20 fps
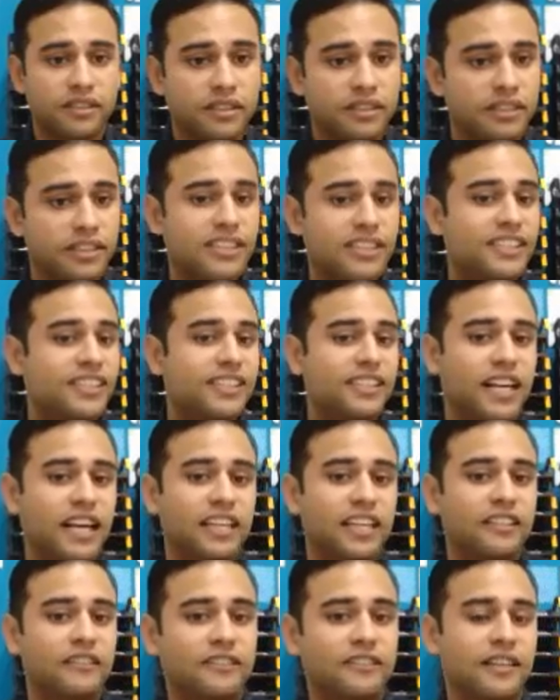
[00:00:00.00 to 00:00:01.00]
decisions, and
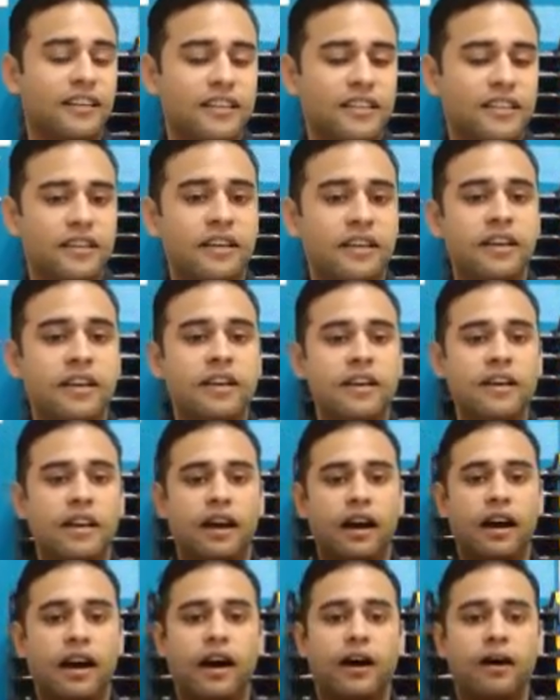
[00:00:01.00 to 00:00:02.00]
I can study
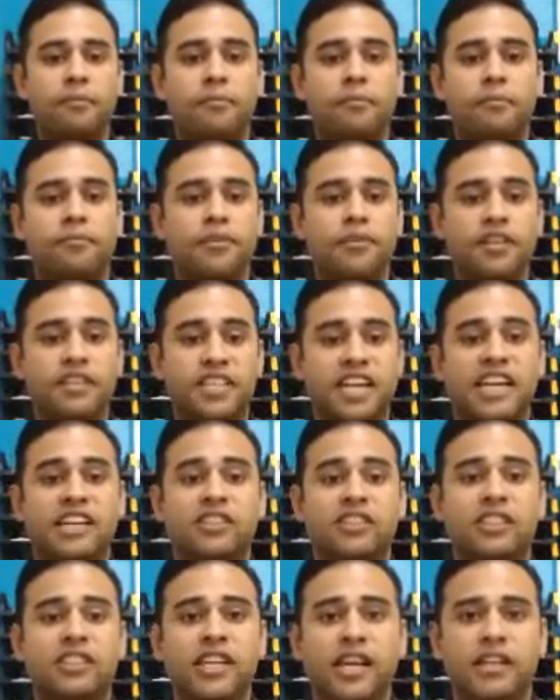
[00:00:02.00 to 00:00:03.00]

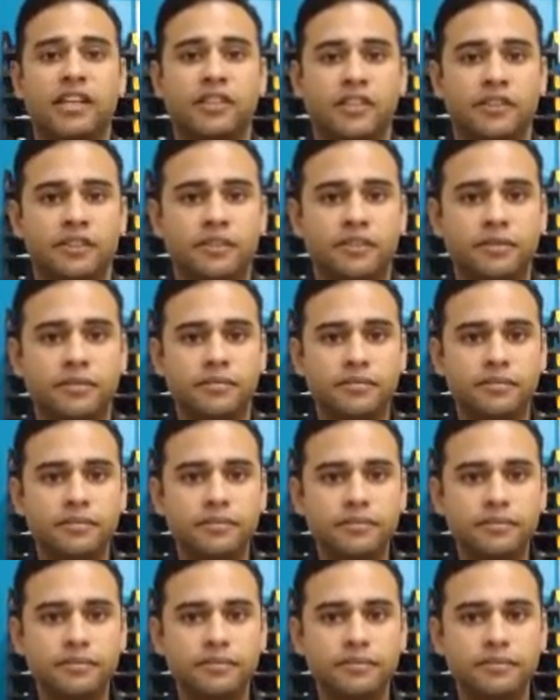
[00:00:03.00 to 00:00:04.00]
entire sectors.
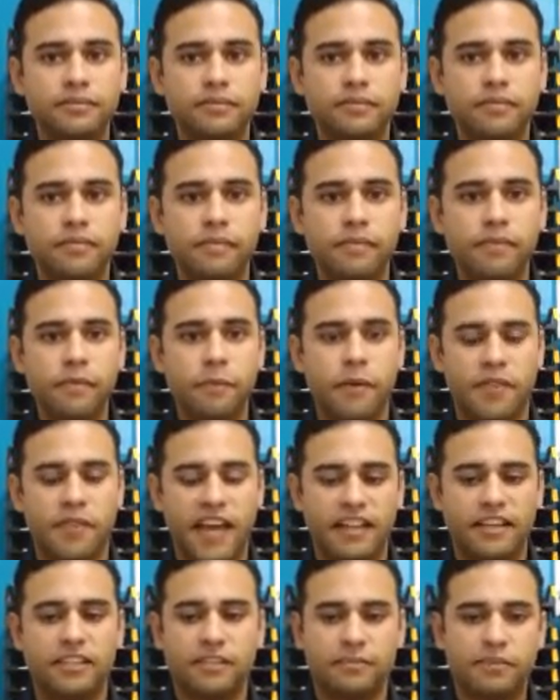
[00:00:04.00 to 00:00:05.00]
But
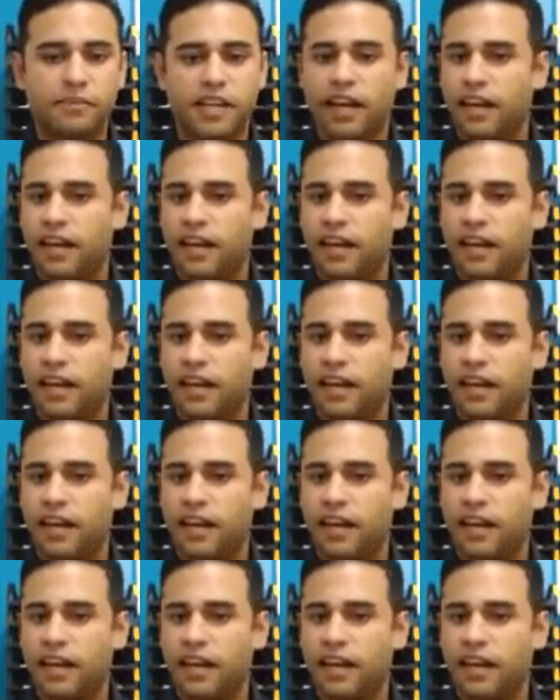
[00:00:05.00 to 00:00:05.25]
that doesn't mean